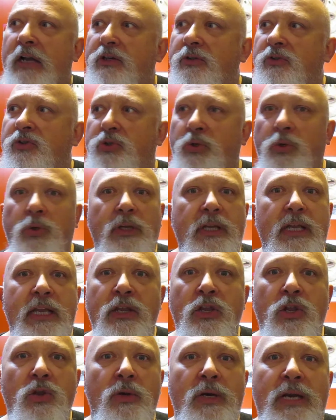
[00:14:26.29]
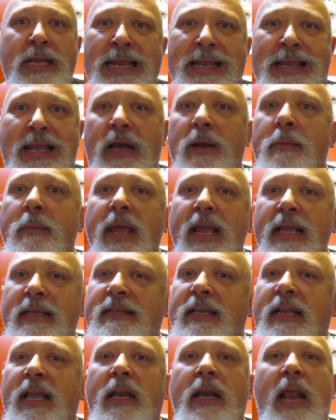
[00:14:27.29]
Truly unique and
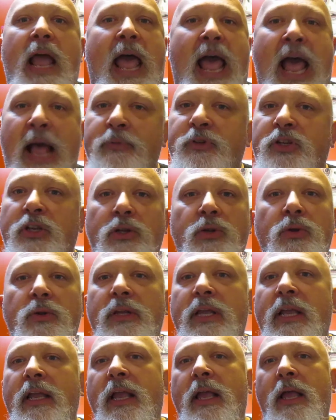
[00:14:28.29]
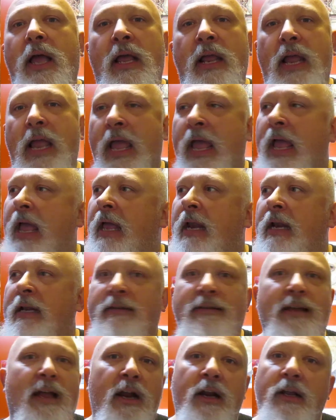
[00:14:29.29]
amazing, and absolutely and
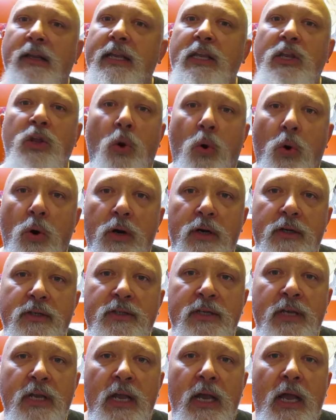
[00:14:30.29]
entirely yours.